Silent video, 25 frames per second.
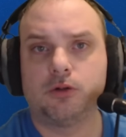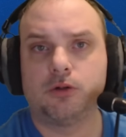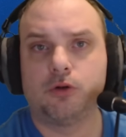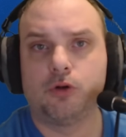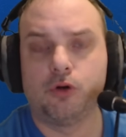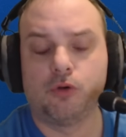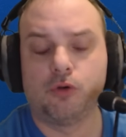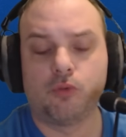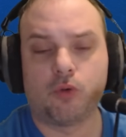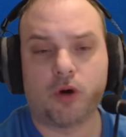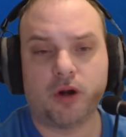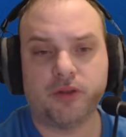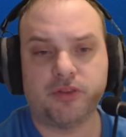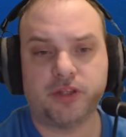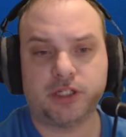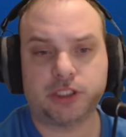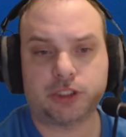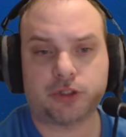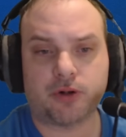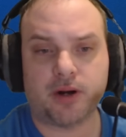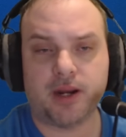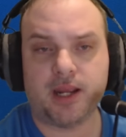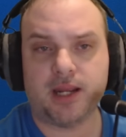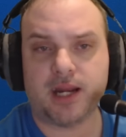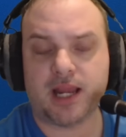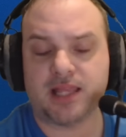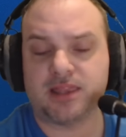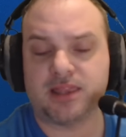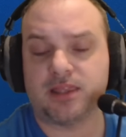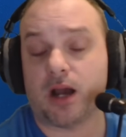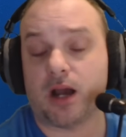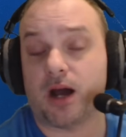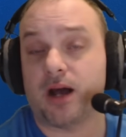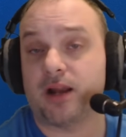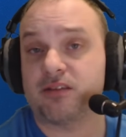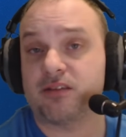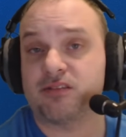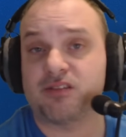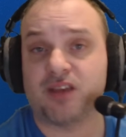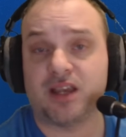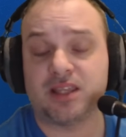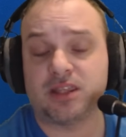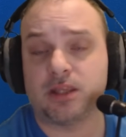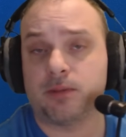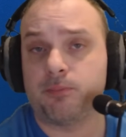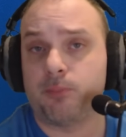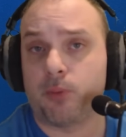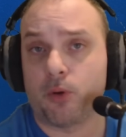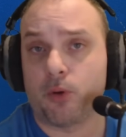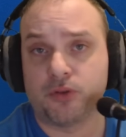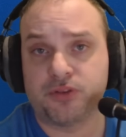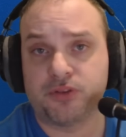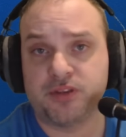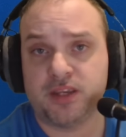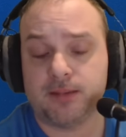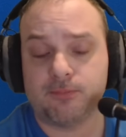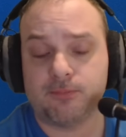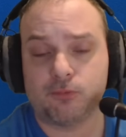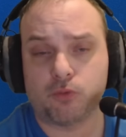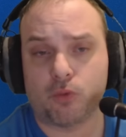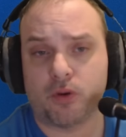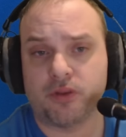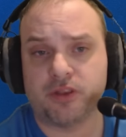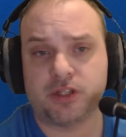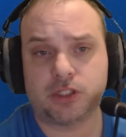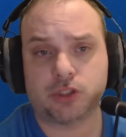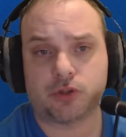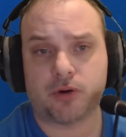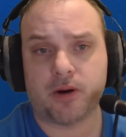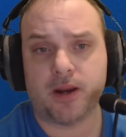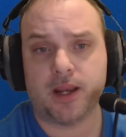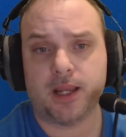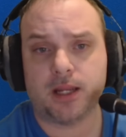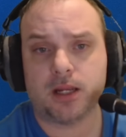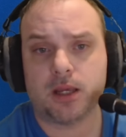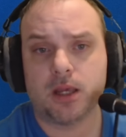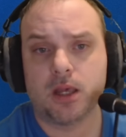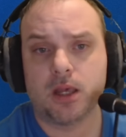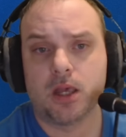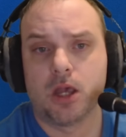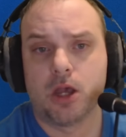Who won the trade? I think both teams won the trade.